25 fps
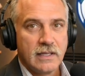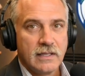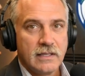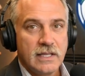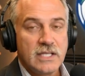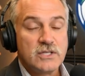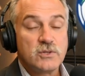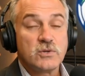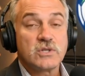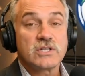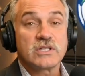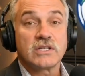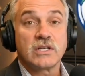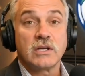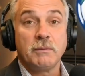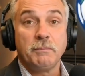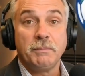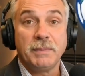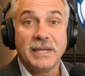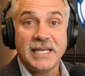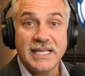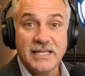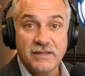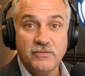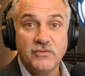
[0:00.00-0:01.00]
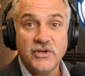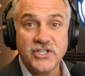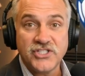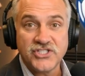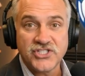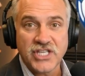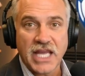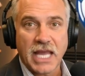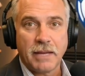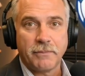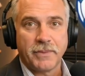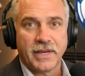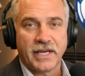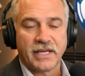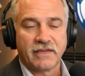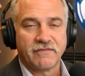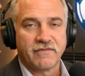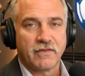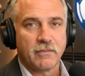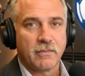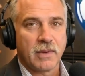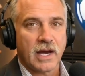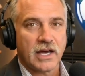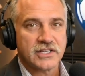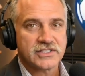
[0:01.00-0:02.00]
This was a complete reshaping of
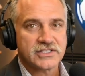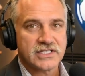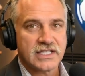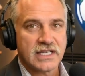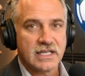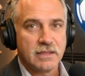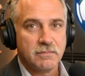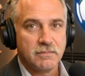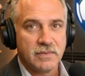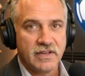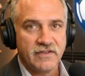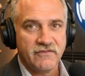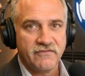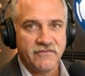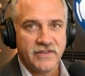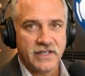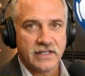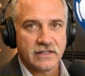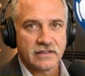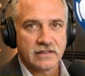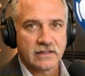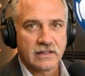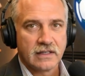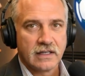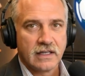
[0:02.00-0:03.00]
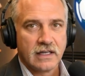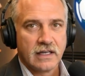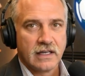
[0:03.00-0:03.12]
the Bosnian midfield.